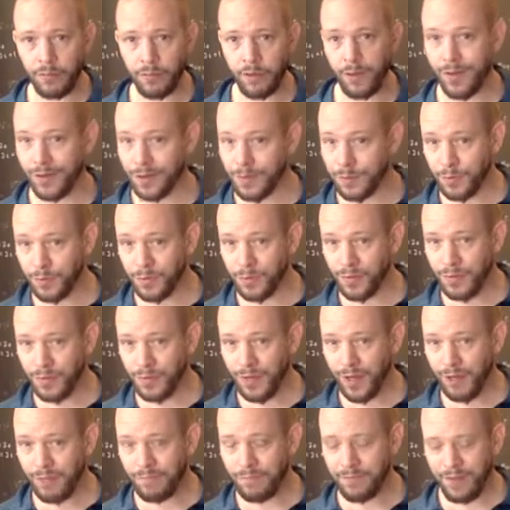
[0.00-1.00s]
You're not supposed to do
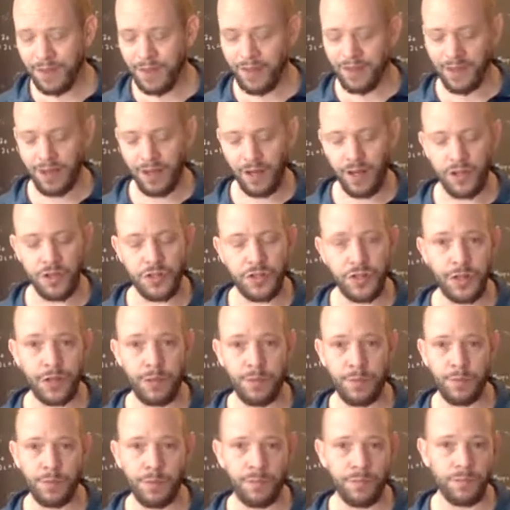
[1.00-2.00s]
that in a
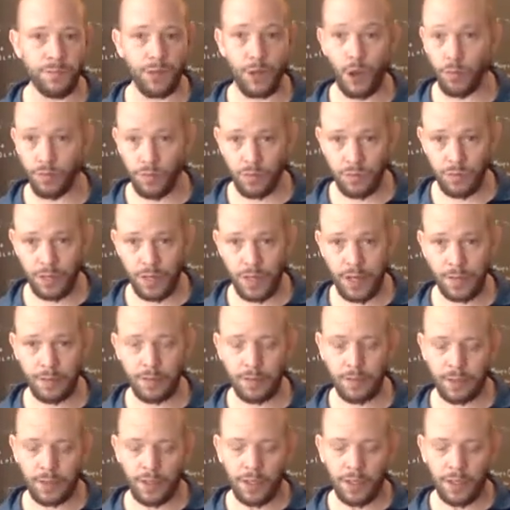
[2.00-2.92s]
gym. Don't do that.